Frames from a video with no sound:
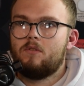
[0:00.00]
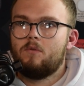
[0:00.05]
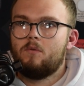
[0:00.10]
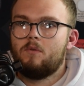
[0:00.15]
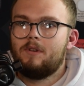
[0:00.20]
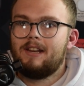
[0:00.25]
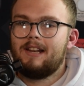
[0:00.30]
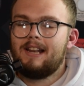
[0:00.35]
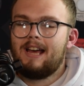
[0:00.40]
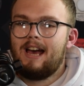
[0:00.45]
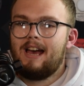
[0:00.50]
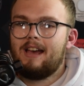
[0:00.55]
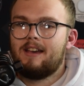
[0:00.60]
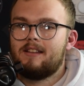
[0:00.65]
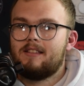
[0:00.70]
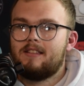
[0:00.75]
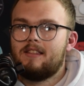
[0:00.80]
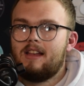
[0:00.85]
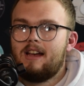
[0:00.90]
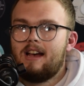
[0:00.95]
doing an
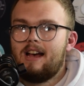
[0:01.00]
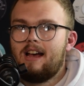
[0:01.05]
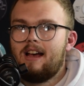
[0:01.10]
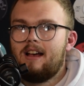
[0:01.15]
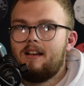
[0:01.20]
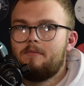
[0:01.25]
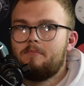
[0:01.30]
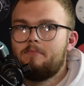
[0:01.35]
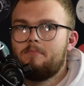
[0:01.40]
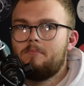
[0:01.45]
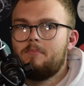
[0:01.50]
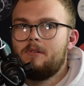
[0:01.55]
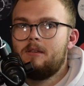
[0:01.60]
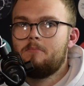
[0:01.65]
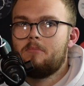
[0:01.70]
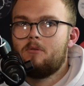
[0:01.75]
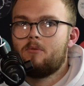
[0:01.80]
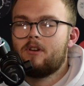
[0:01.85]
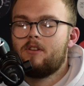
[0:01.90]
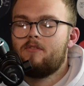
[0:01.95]
act that
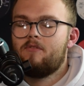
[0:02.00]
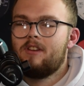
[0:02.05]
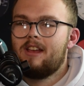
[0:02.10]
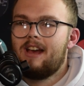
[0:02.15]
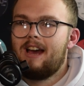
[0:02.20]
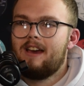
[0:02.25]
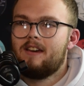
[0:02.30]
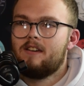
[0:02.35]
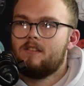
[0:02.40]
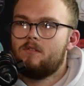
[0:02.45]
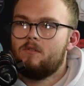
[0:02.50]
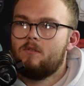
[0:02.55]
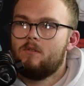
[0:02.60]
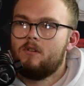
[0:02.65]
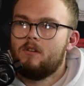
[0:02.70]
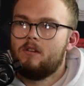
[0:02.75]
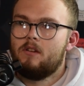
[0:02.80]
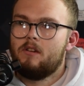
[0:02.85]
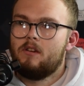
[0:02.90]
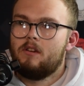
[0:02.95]
people can react
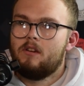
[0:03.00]
to,